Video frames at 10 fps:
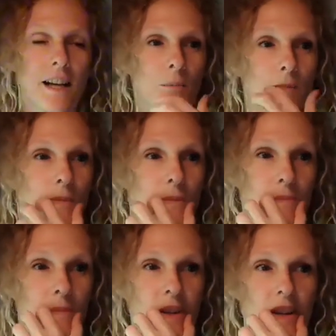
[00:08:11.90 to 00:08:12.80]
um,
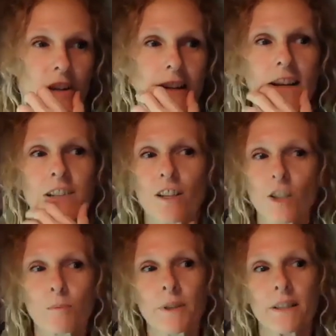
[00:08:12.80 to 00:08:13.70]
around a
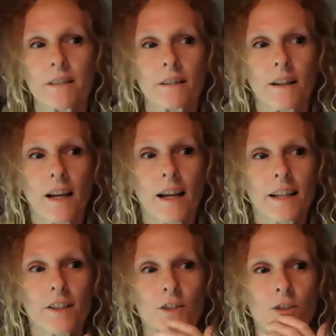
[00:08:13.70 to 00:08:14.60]
little bit, I
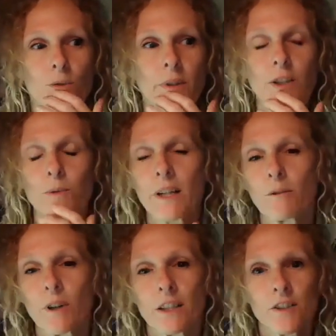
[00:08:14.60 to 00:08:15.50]
guess
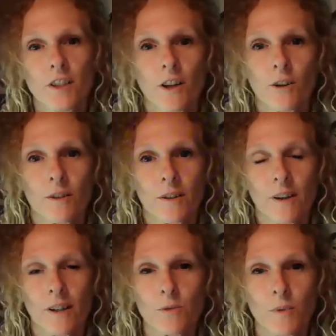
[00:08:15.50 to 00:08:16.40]
2021 or so
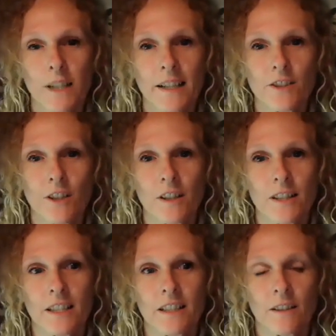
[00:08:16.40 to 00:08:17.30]
is when I
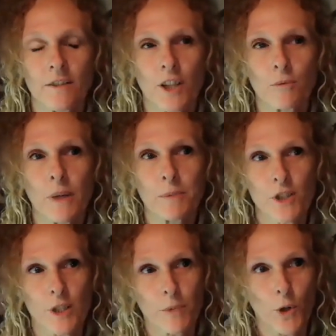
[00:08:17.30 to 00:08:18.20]
started the
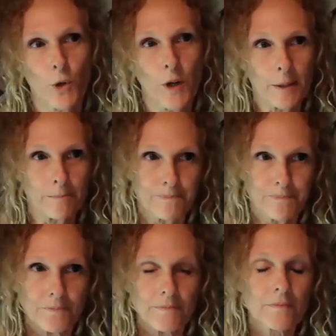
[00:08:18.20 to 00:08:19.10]
membership program.
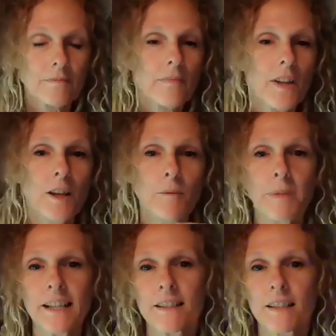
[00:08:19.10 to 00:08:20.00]
And
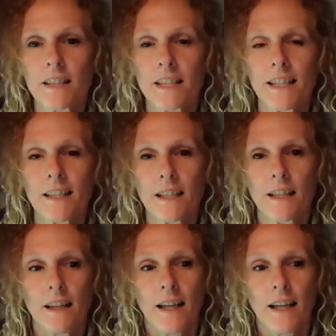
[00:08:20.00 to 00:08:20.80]
basically,